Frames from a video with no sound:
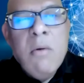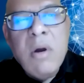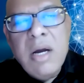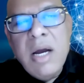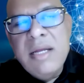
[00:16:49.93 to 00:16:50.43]

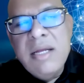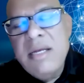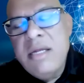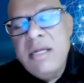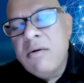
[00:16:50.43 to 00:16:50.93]
Well, I
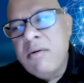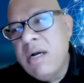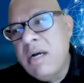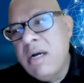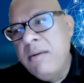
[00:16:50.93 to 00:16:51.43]

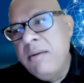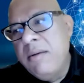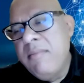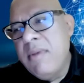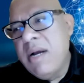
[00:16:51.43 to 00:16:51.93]

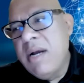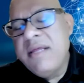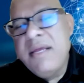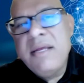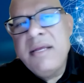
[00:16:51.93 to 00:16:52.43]

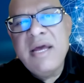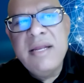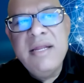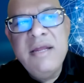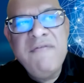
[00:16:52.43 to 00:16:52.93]
think
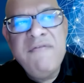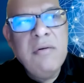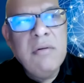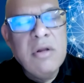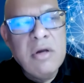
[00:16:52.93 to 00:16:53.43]
that if
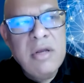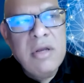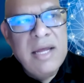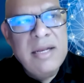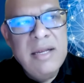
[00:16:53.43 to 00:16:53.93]
you look
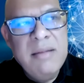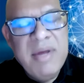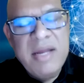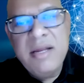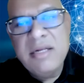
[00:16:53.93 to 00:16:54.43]
at
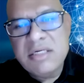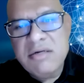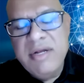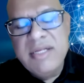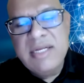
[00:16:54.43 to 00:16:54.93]
embedded
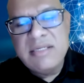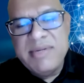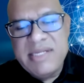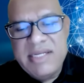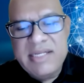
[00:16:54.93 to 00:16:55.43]
insurance as
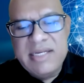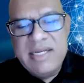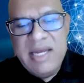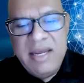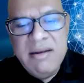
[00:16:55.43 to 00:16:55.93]
we see it
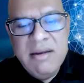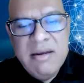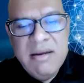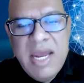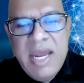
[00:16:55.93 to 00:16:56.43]
today,
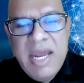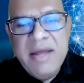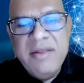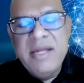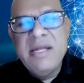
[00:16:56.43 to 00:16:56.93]

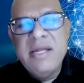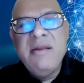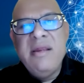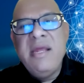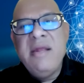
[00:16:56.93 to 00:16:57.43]
and
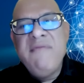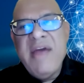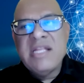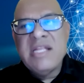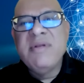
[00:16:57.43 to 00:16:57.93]
the
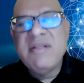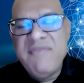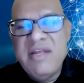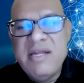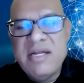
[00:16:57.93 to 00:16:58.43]
advancements
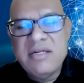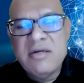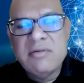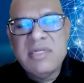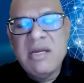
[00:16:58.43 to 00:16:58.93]
of the
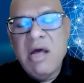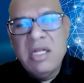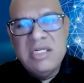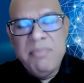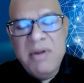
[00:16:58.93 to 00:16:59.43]
digital
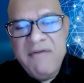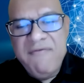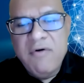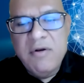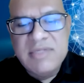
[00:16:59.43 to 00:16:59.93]
technology
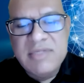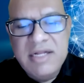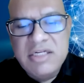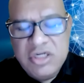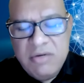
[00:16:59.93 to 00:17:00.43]
platforms like
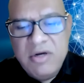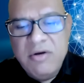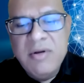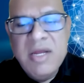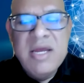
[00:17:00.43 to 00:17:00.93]

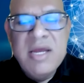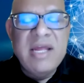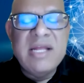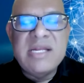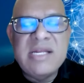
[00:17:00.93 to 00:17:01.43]
InsureMo
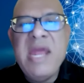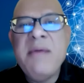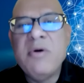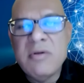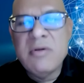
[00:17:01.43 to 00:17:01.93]
that has
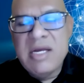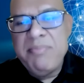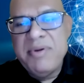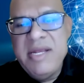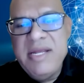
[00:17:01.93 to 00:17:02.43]
enabled
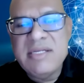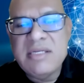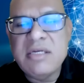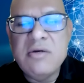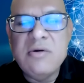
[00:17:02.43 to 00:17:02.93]
companies
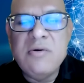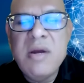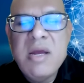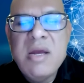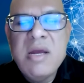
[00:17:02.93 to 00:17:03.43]
to,